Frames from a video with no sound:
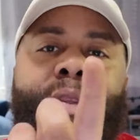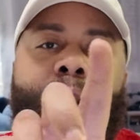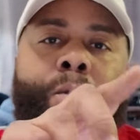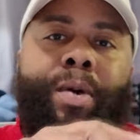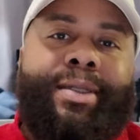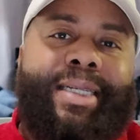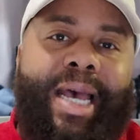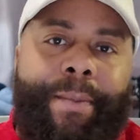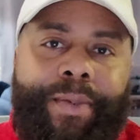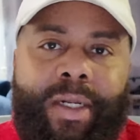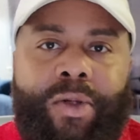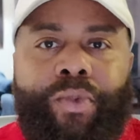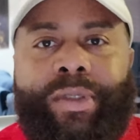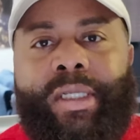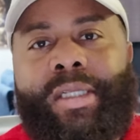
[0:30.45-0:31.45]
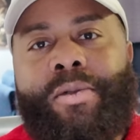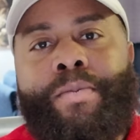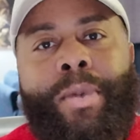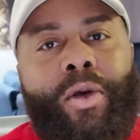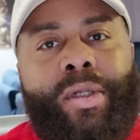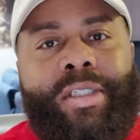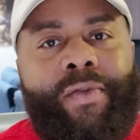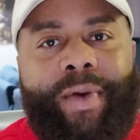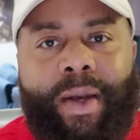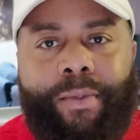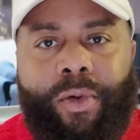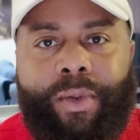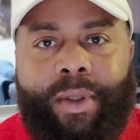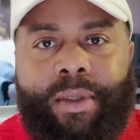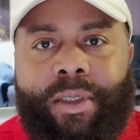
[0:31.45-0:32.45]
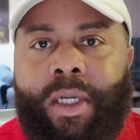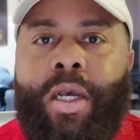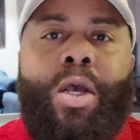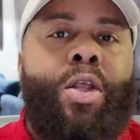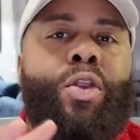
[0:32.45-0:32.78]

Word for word: Now, what's happening with these millions of immigrants?